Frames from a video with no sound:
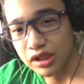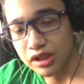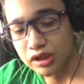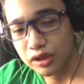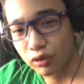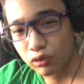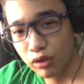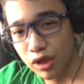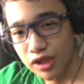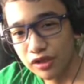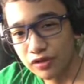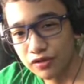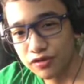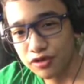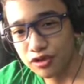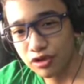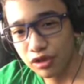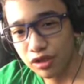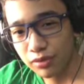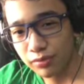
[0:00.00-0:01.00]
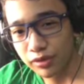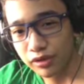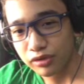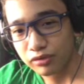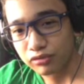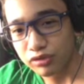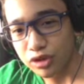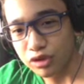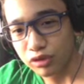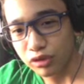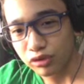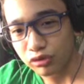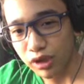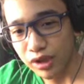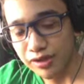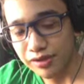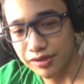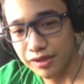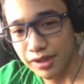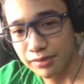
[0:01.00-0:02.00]
the Rite of Solomon, which would
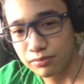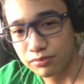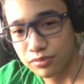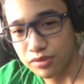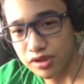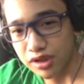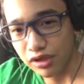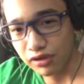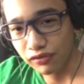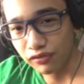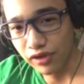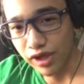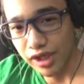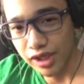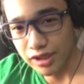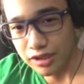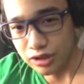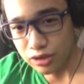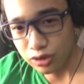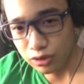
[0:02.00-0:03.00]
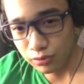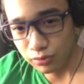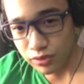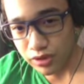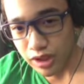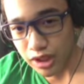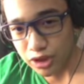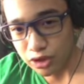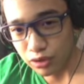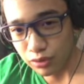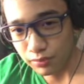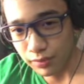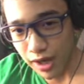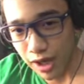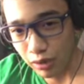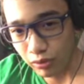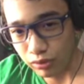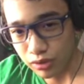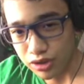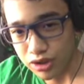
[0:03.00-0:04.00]
grant them terrifying and supernatural
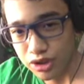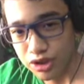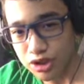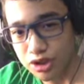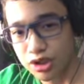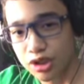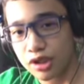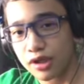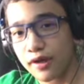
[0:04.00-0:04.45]
powers.